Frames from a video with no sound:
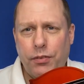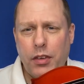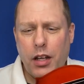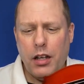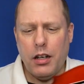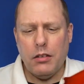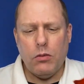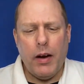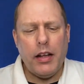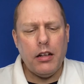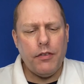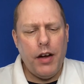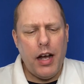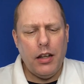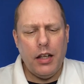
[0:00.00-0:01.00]
regular
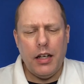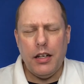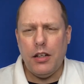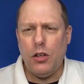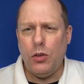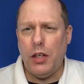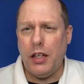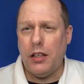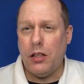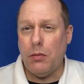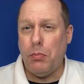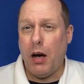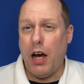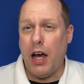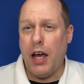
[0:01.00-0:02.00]
violin, you need to
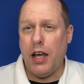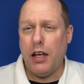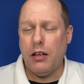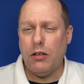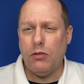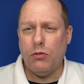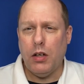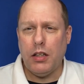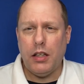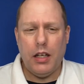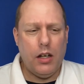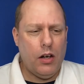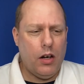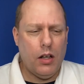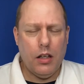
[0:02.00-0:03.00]
buy what they
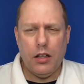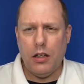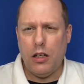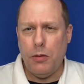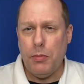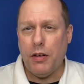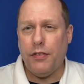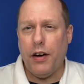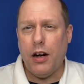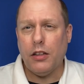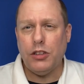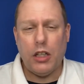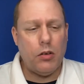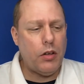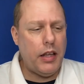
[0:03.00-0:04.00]
call a humidifier,
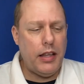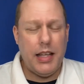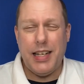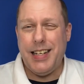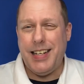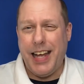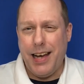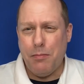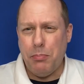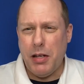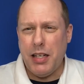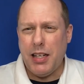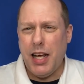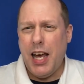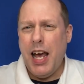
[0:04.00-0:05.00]
generally the
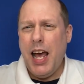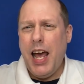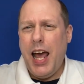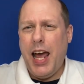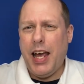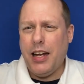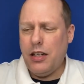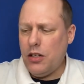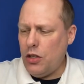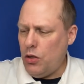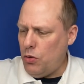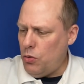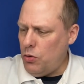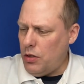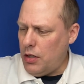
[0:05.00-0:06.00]
Dampit, and
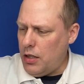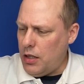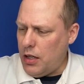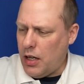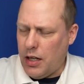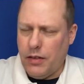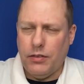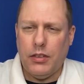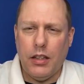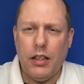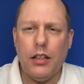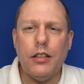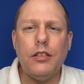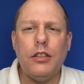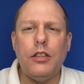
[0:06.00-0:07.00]
you um,
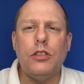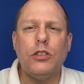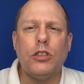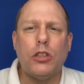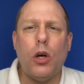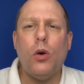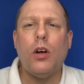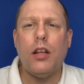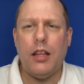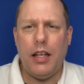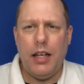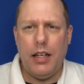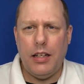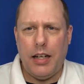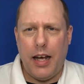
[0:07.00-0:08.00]
you soak
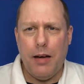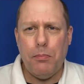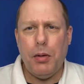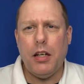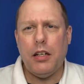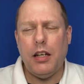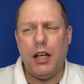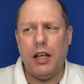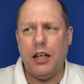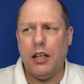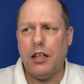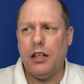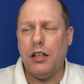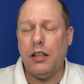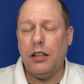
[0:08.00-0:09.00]
the Dampit
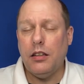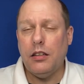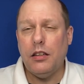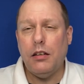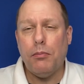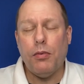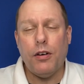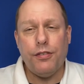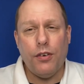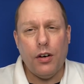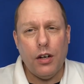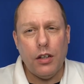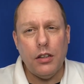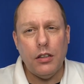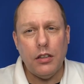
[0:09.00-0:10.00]
in
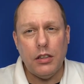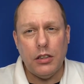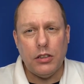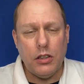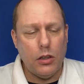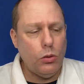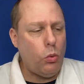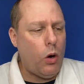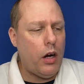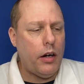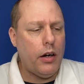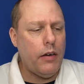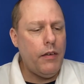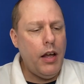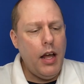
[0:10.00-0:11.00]
preferred distilled
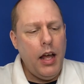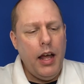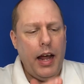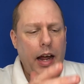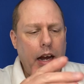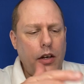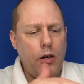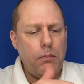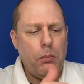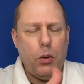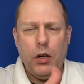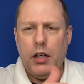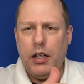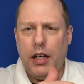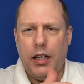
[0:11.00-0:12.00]
water, and you put
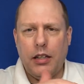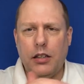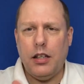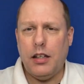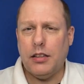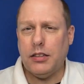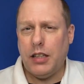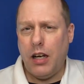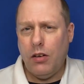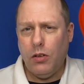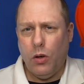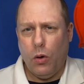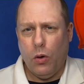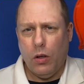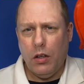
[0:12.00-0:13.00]
it into the sound
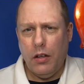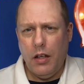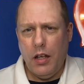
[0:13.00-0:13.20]
hole